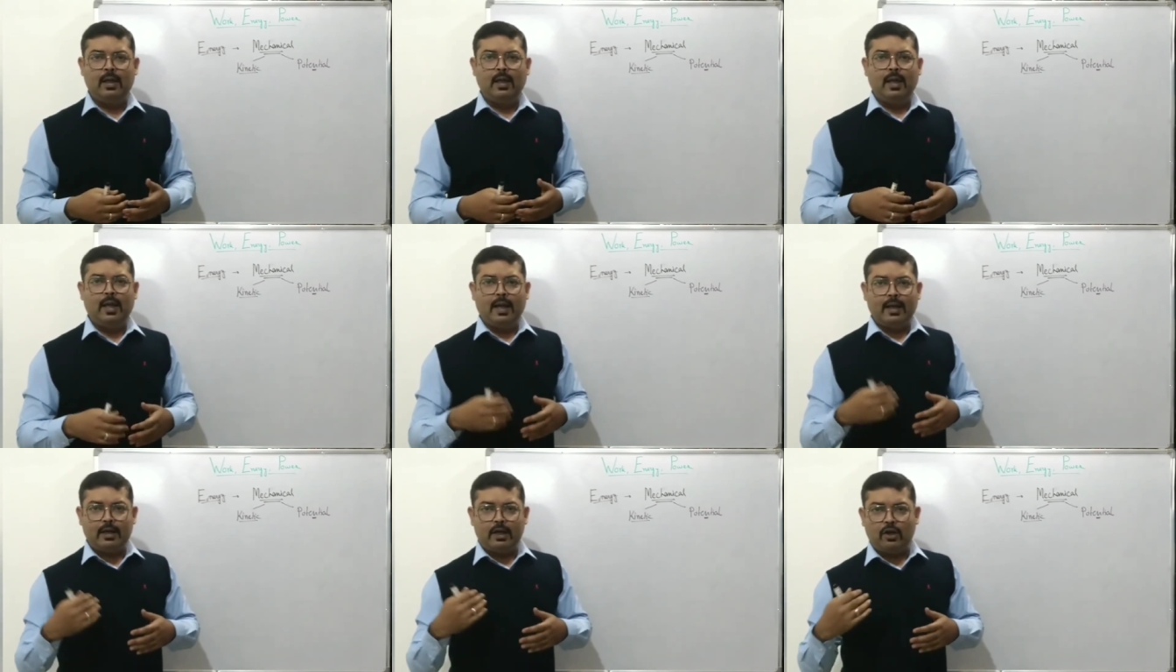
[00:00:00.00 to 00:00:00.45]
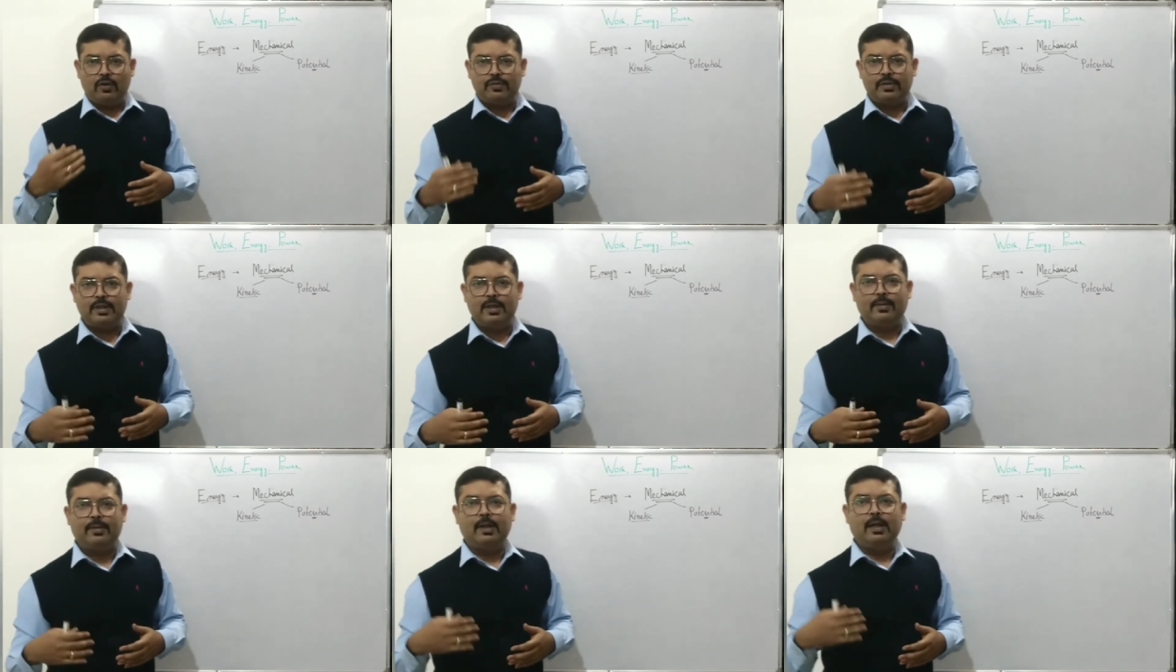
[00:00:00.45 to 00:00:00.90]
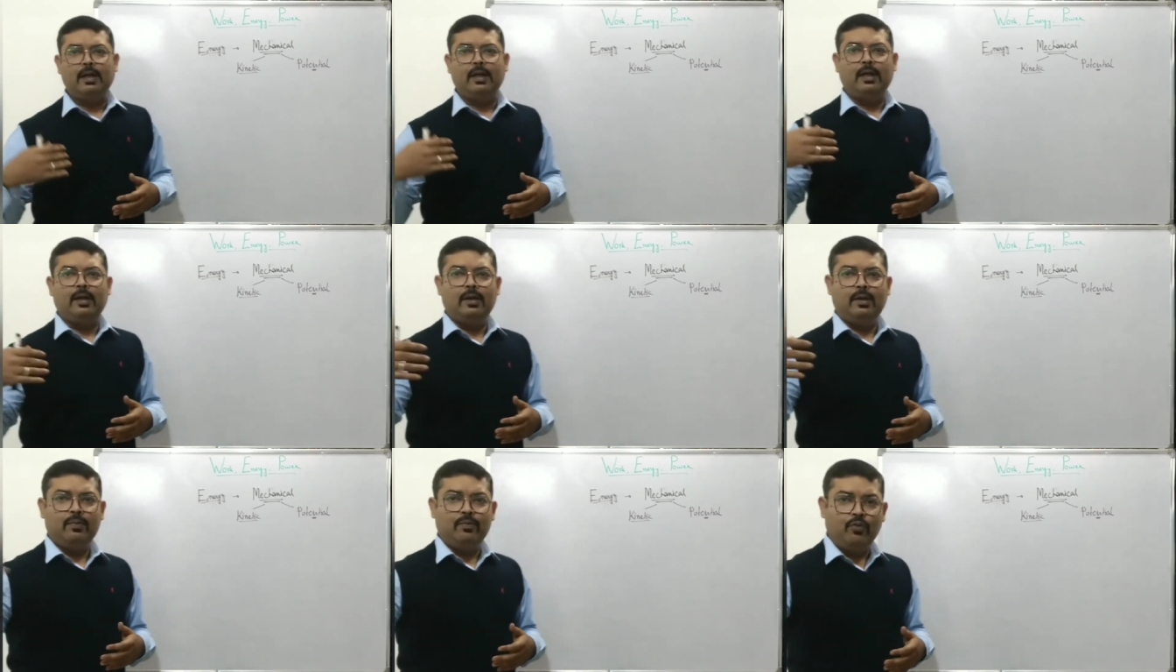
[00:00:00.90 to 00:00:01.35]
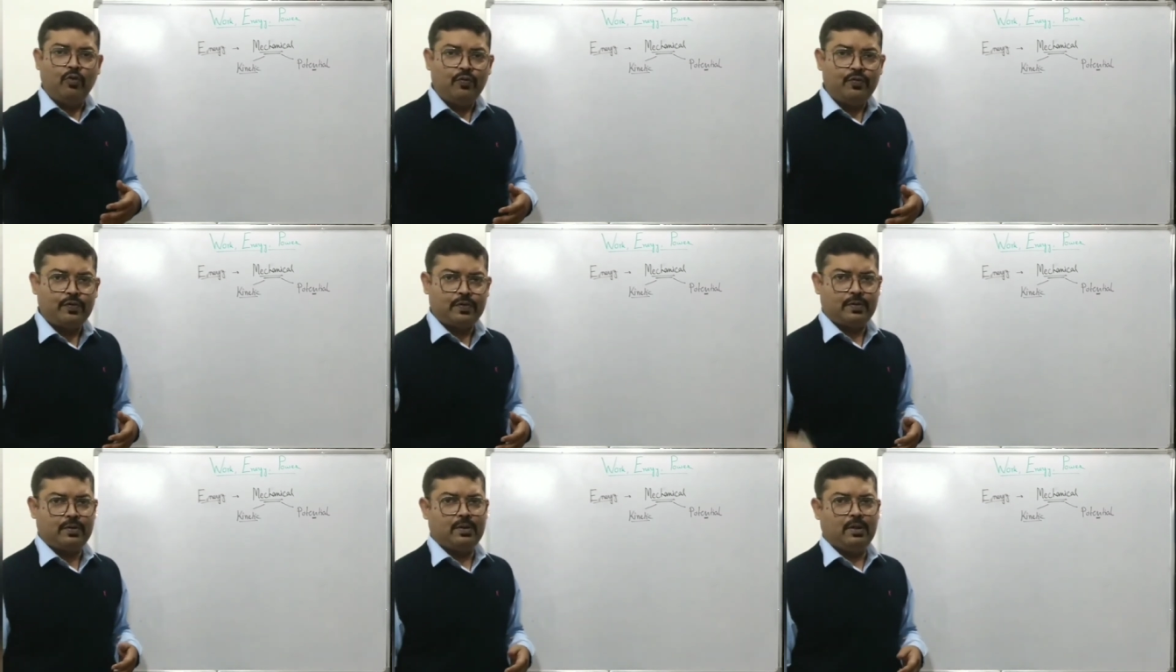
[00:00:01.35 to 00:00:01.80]
and the obstacle moves
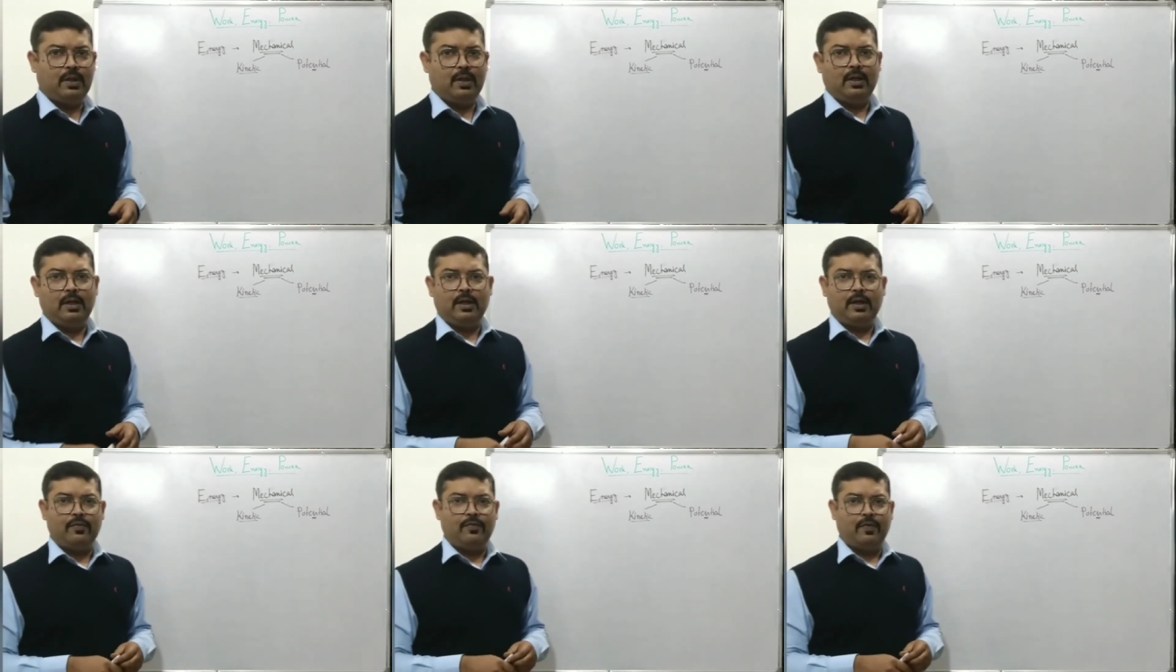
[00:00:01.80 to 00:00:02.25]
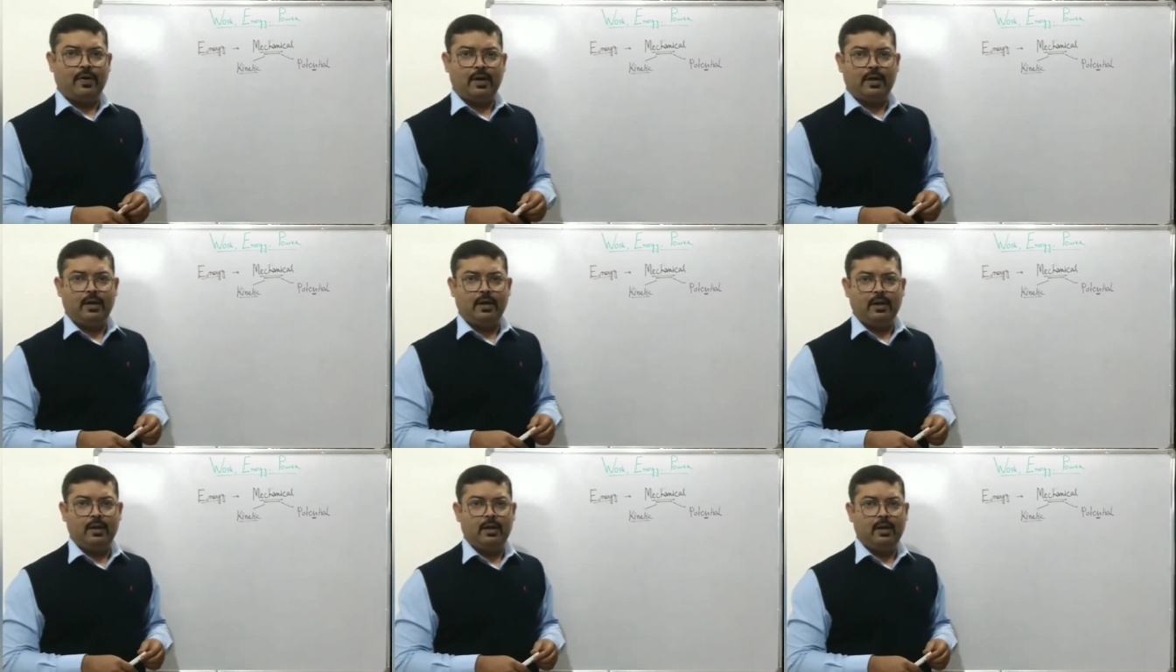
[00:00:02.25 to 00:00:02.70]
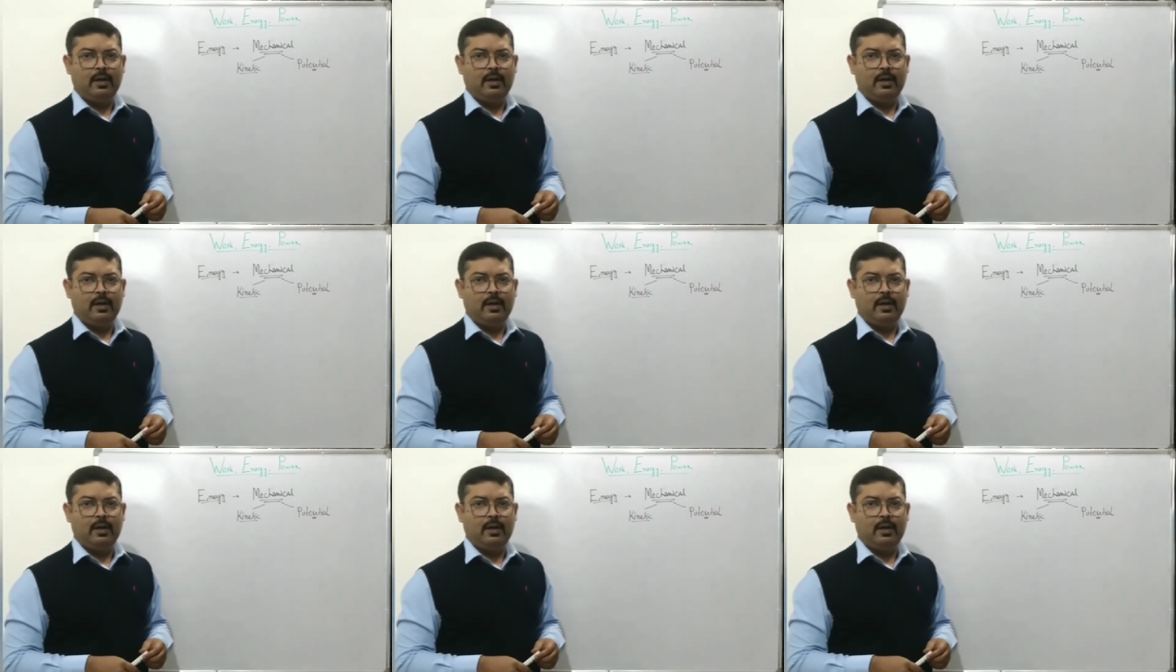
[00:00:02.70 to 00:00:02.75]
a little further.